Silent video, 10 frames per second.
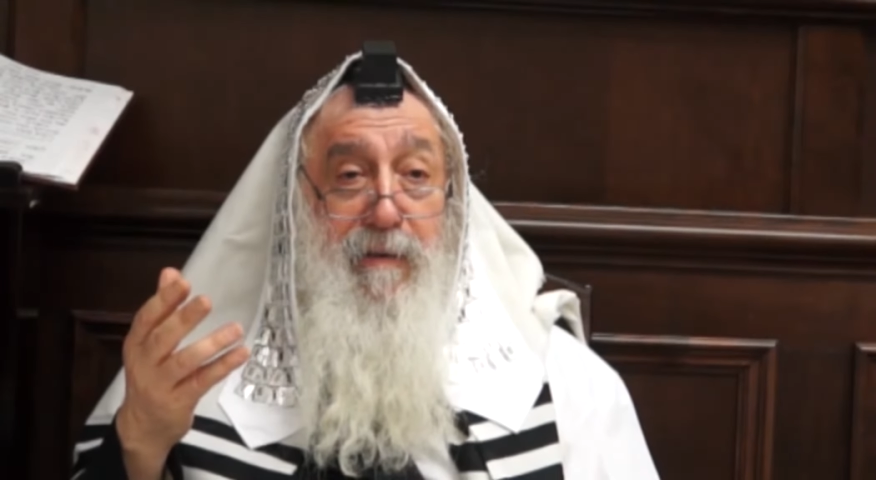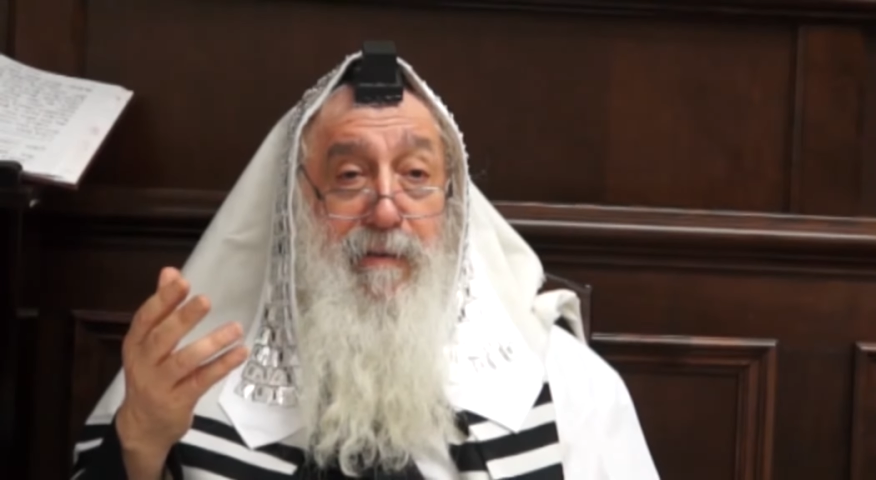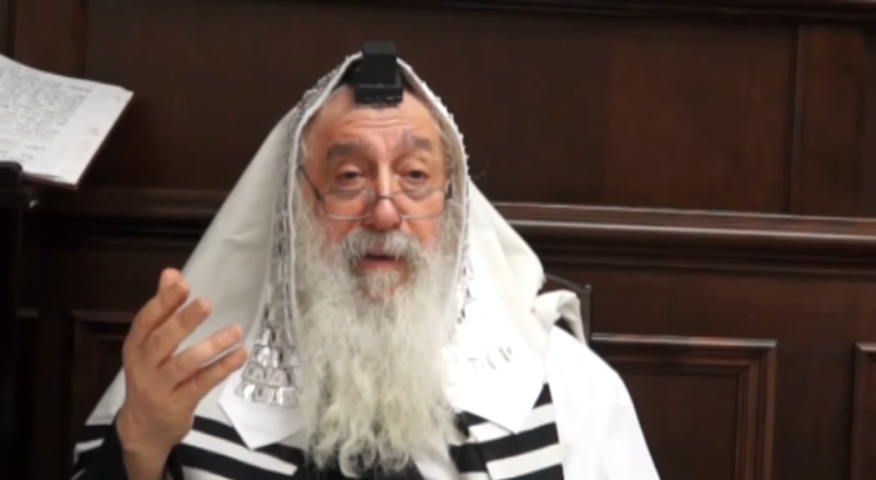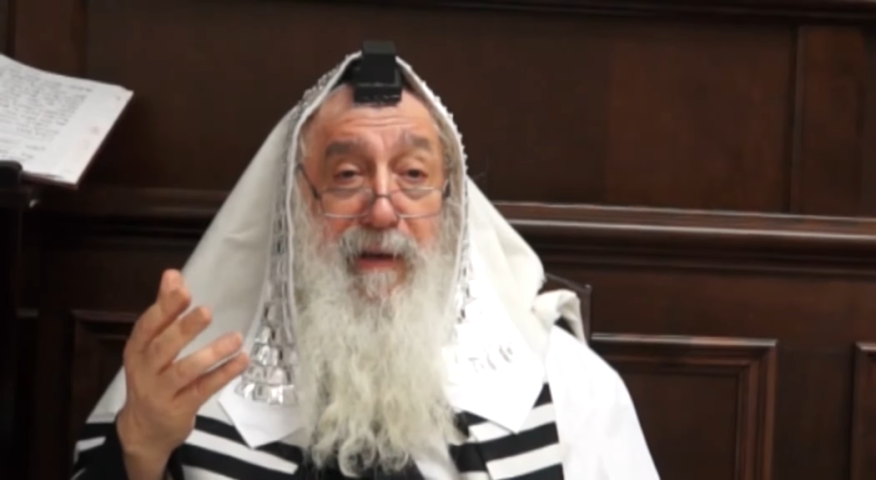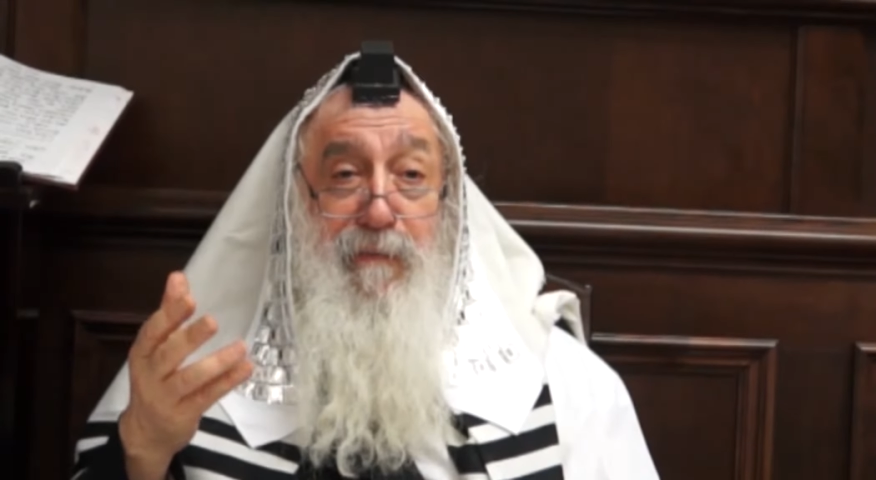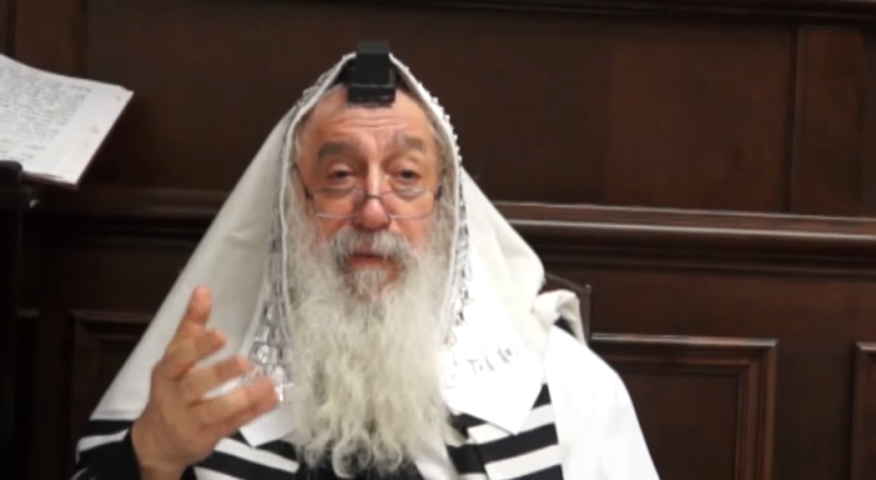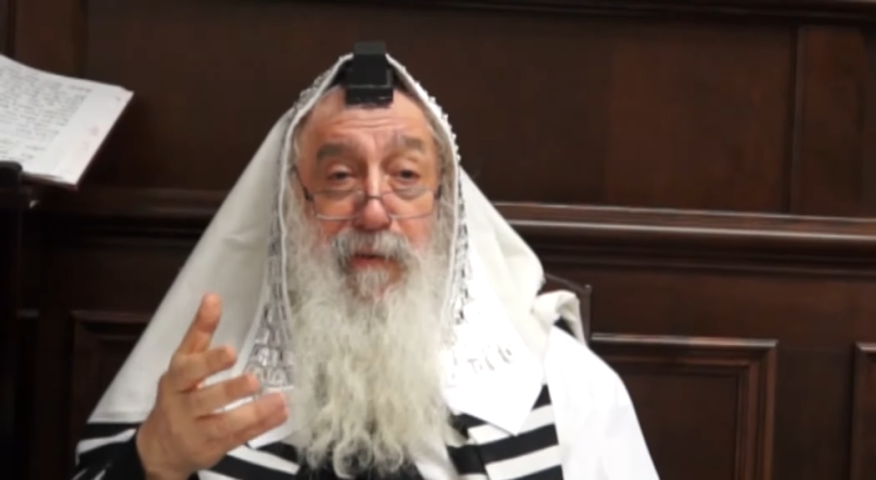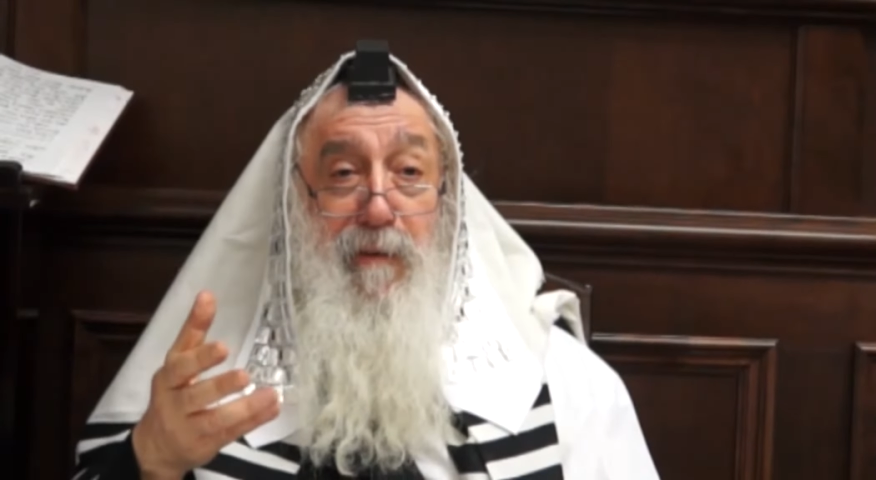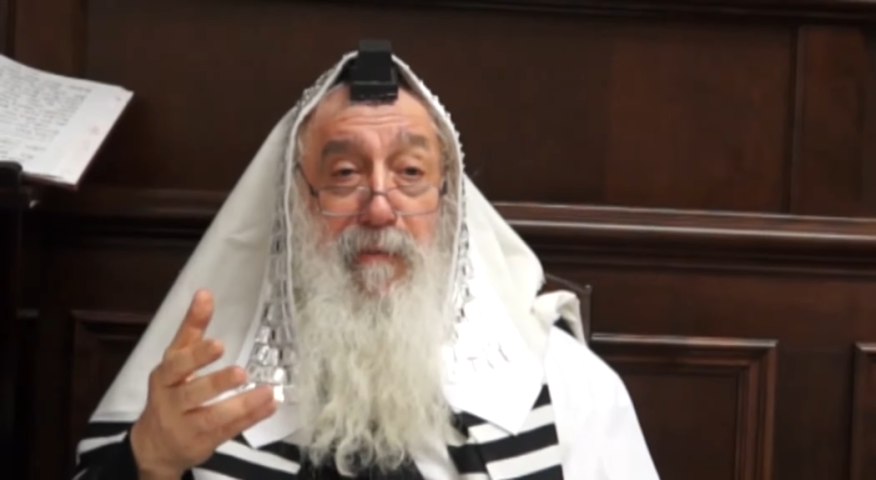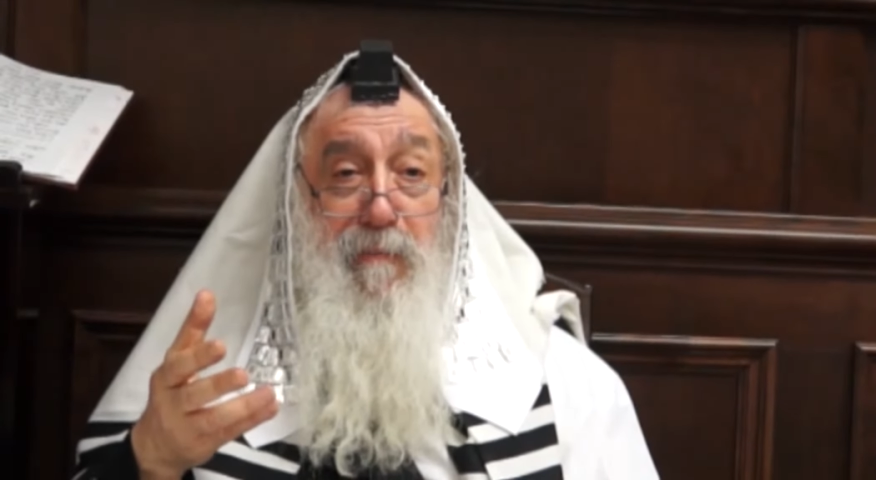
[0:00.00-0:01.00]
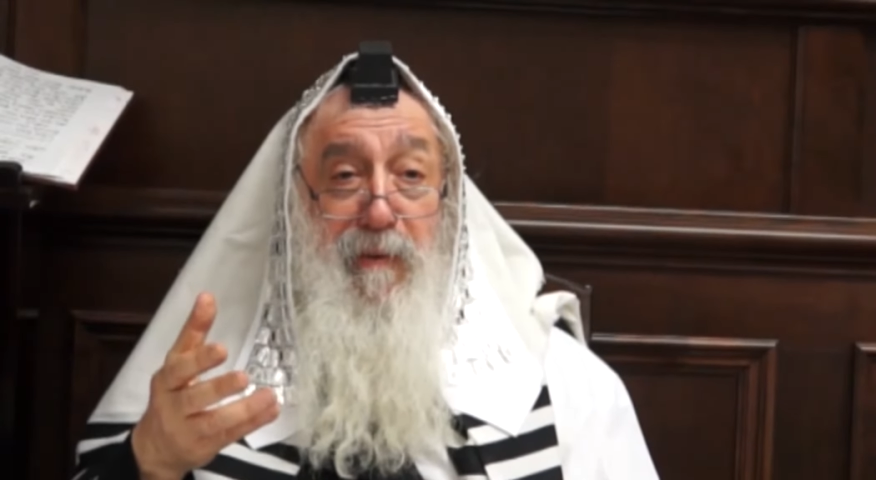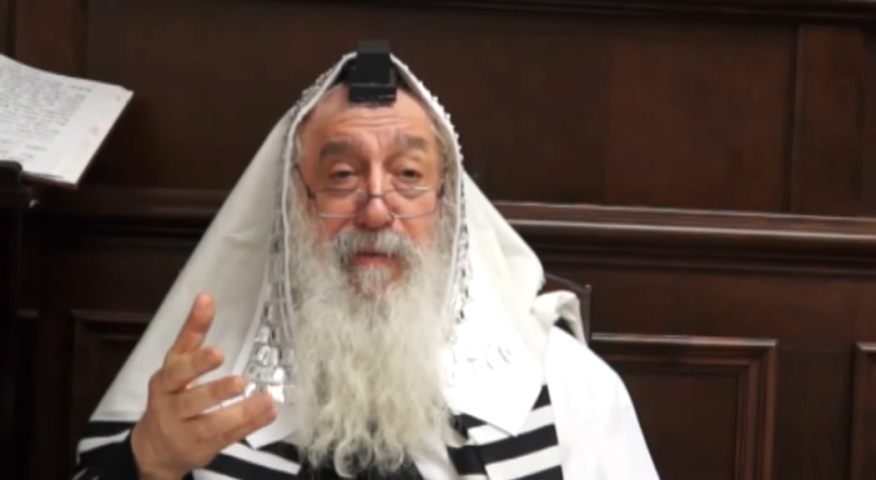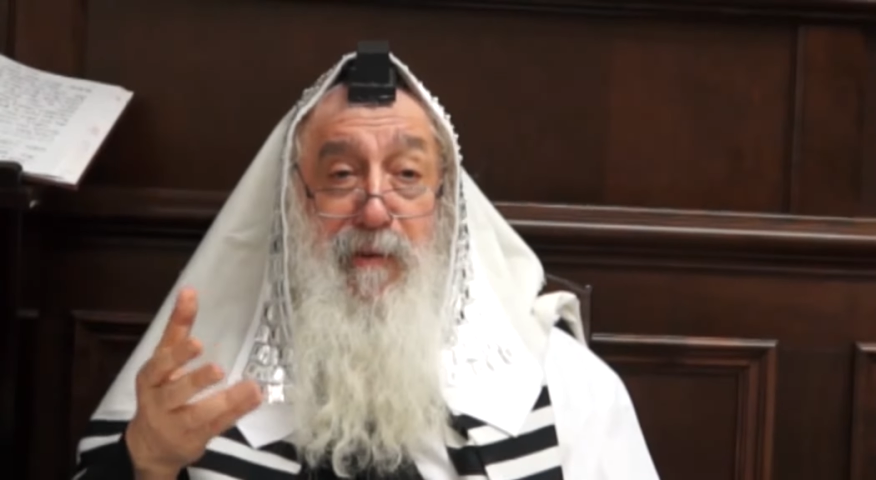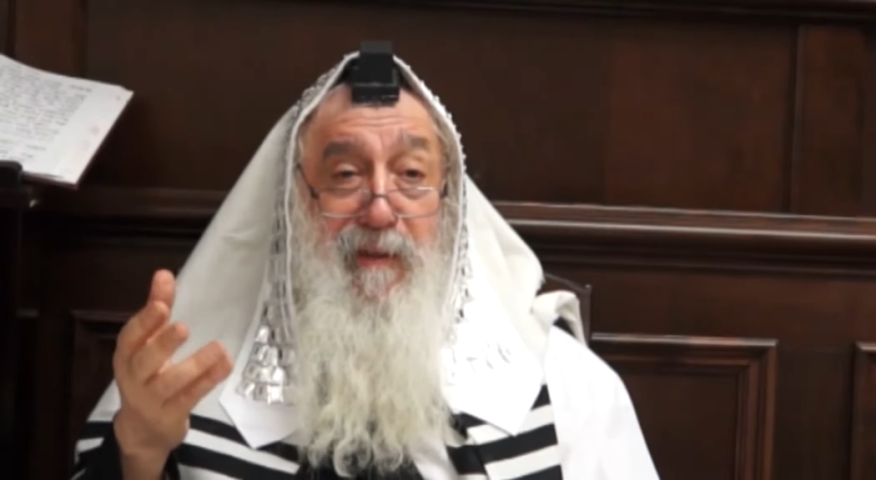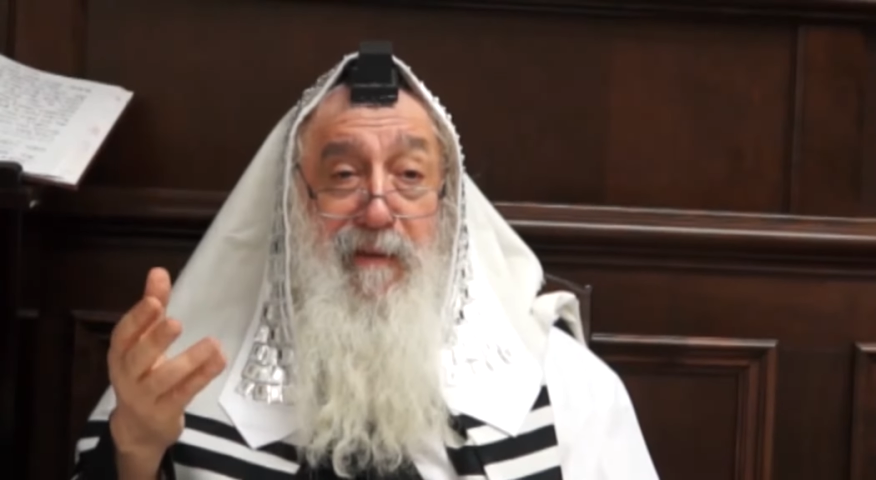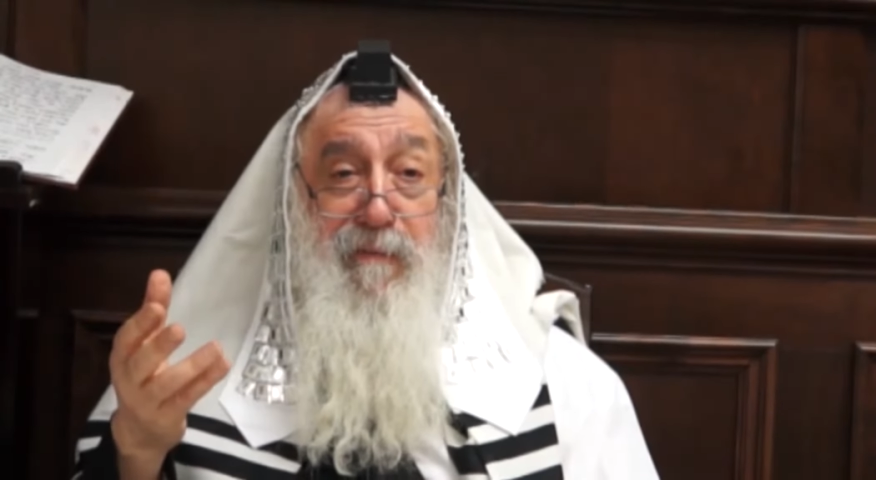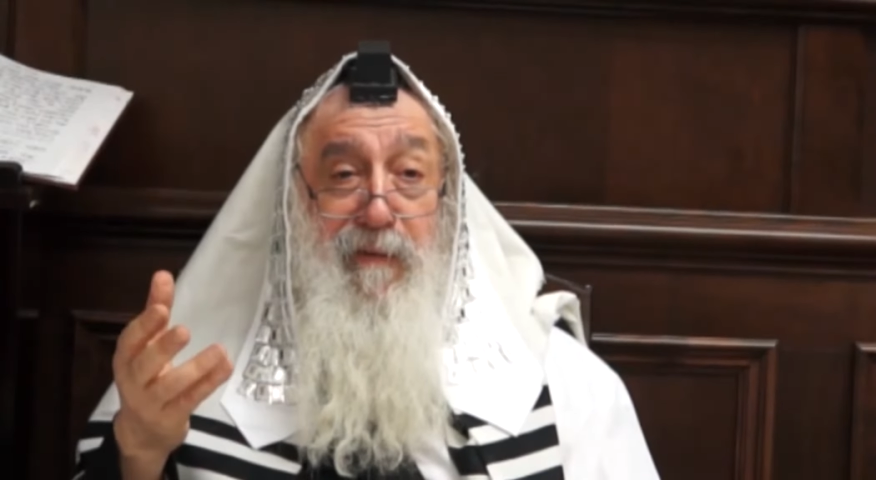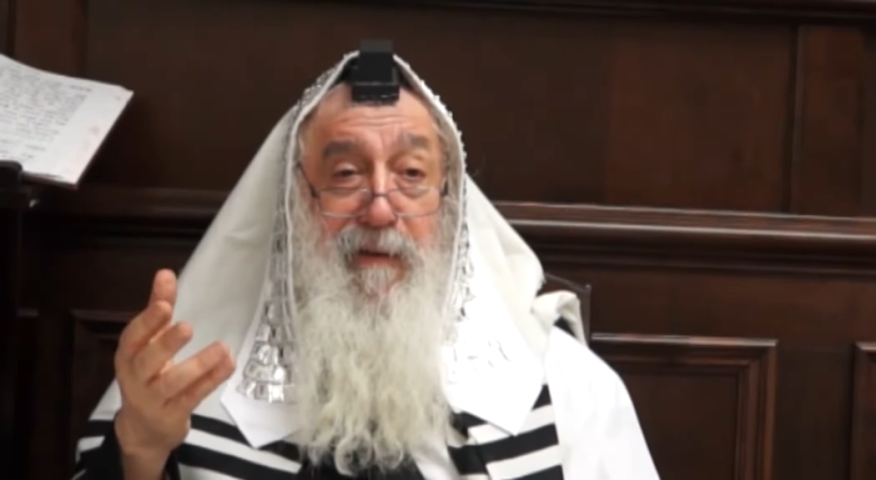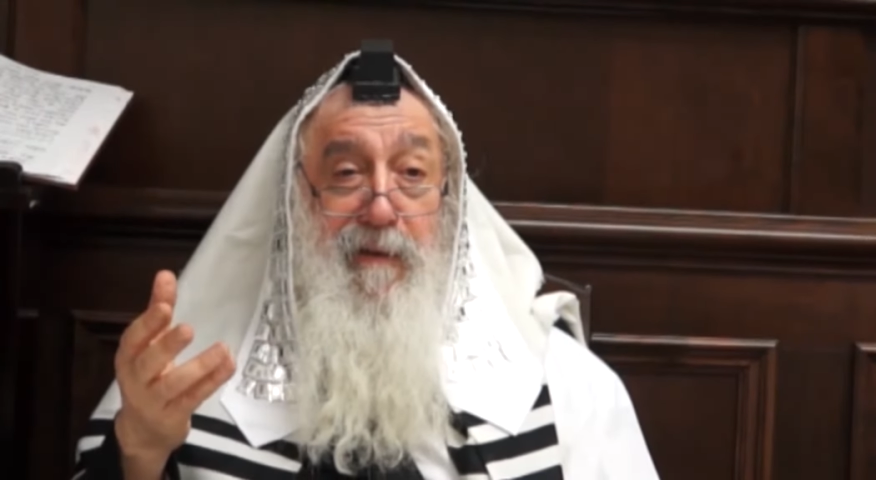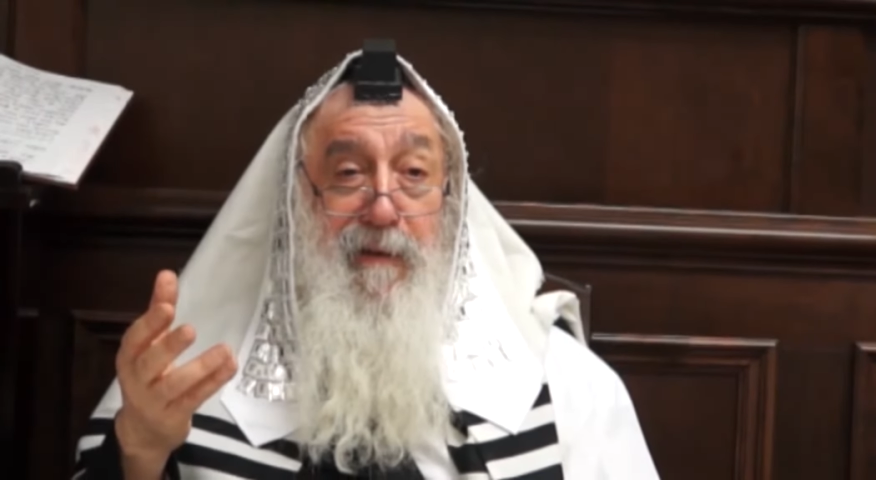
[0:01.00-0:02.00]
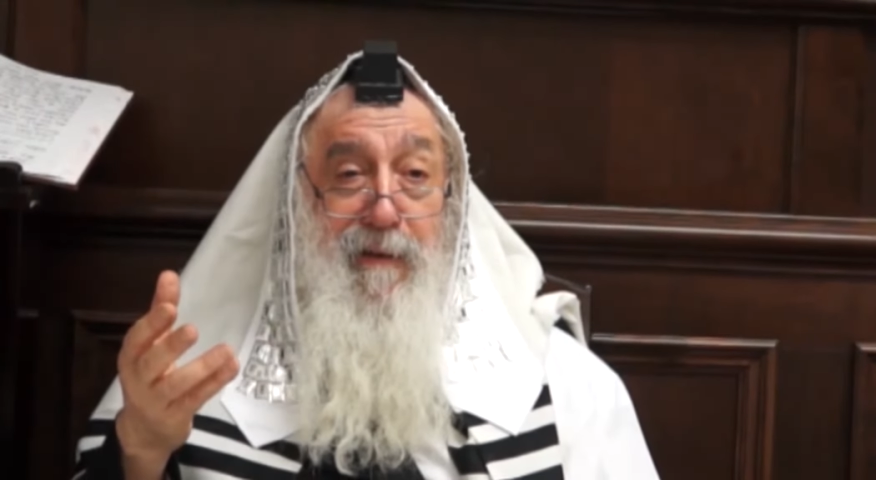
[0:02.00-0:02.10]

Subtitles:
So if you don't remember, so you didn't feel.